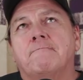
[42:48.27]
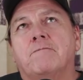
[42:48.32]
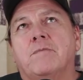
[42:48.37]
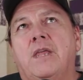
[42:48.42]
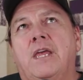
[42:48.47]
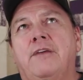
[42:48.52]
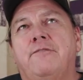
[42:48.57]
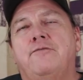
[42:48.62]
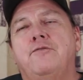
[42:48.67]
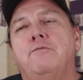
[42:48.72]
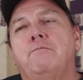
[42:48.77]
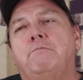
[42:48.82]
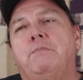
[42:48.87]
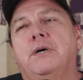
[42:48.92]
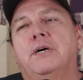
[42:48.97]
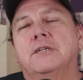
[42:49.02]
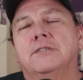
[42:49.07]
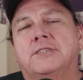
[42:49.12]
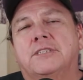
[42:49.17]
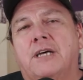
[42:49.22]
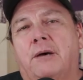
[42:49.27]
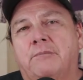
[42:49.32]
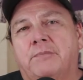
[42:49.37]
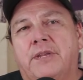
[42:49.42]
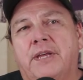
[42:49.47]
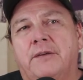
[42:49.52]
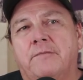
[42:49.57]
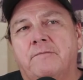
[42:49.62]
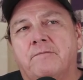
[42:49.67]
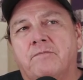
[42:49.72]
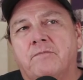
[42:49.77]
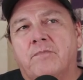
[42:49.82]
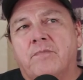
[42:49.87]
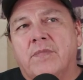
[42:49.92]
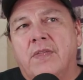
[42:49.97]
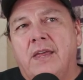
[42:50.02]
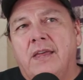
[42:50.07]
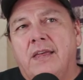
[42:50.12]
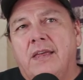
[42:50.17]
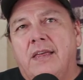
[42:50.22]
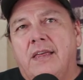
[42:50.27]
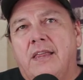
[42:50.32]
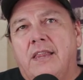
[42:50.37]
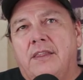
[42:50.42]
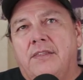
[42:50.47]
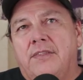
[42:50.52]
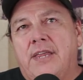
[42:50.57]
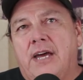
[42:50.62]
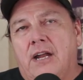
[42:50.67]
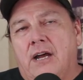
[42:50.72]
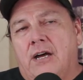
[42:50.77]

If you build something that